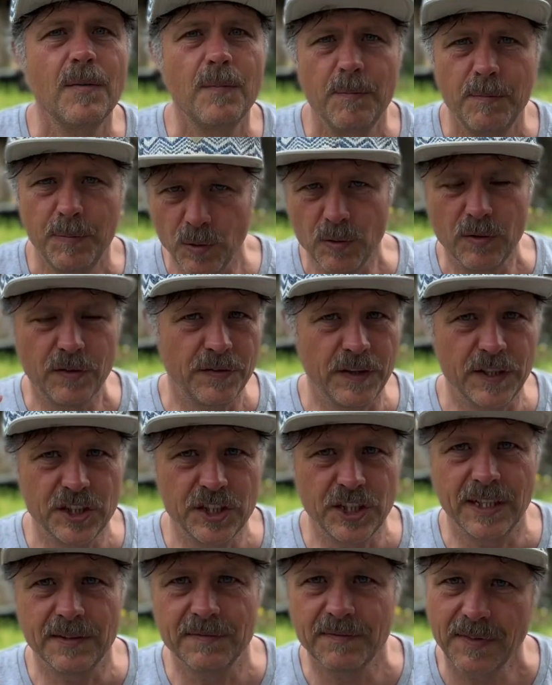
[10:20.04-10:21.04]
pull the fish
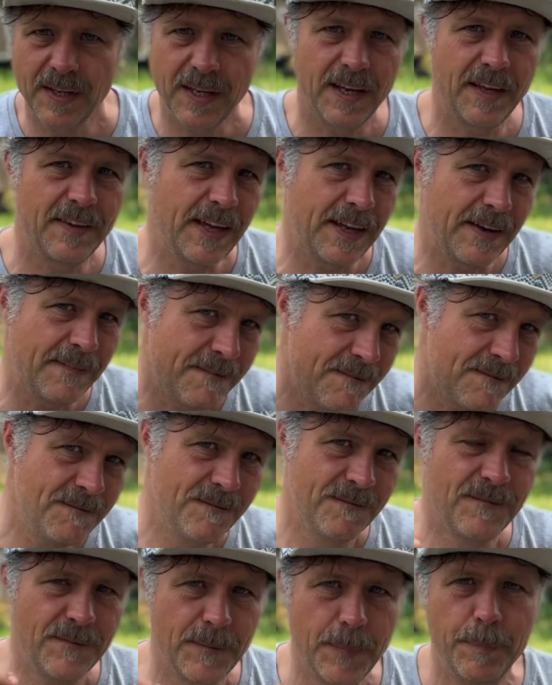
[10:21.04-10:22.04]
in, and then
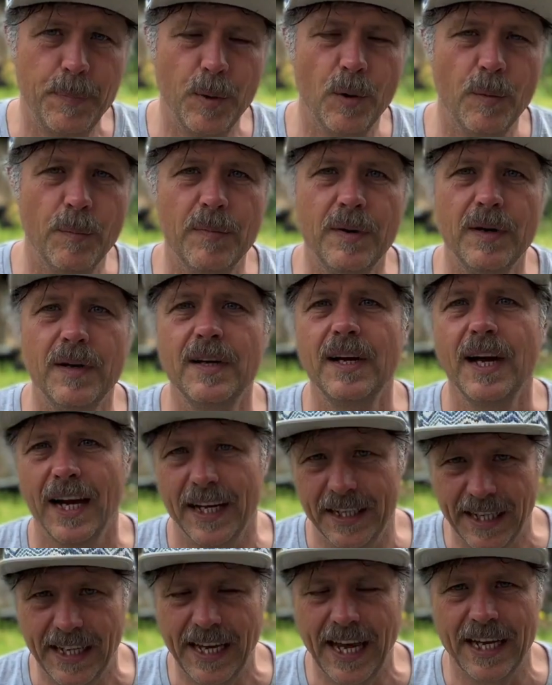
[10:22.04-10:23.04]
boom,
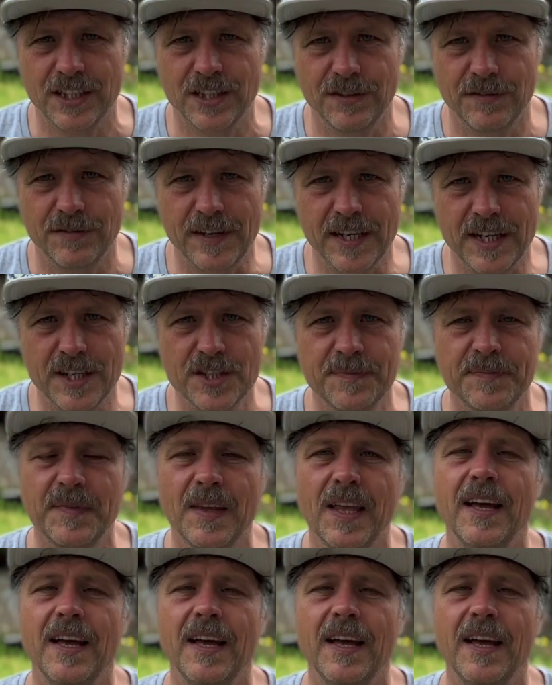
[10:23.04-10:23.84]
and you catch your fish.